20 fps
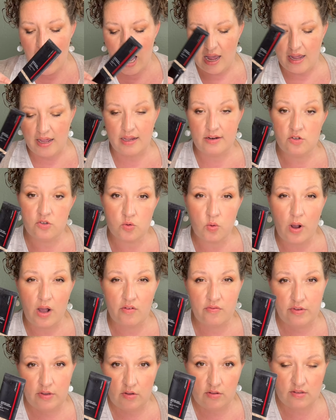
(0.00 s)
I had
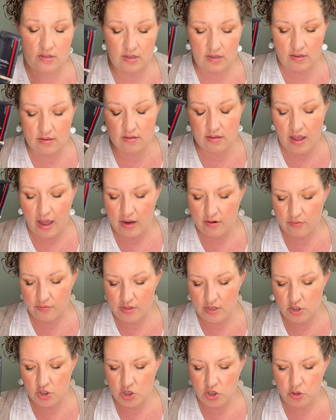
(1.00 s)
12 uses out of
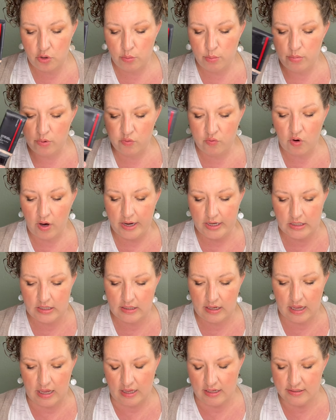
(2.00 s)
the tube before I
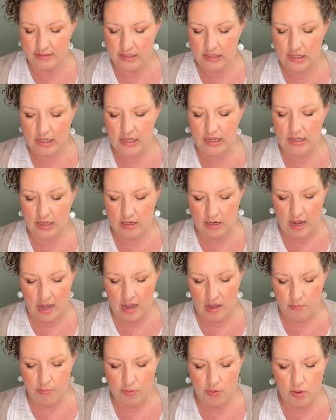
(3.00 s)
decanted it in
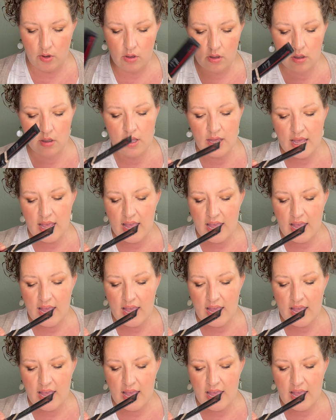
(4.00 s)
April.